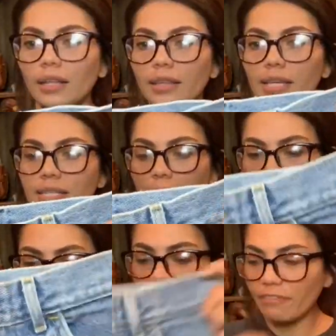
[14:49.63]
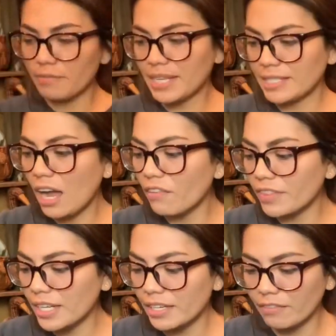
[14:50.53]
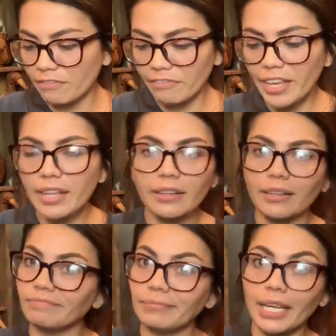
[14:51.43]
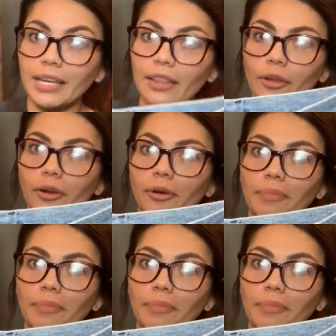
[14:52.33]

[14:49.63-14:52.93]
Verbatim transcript: These I picked up for myself and they didn't fit. Another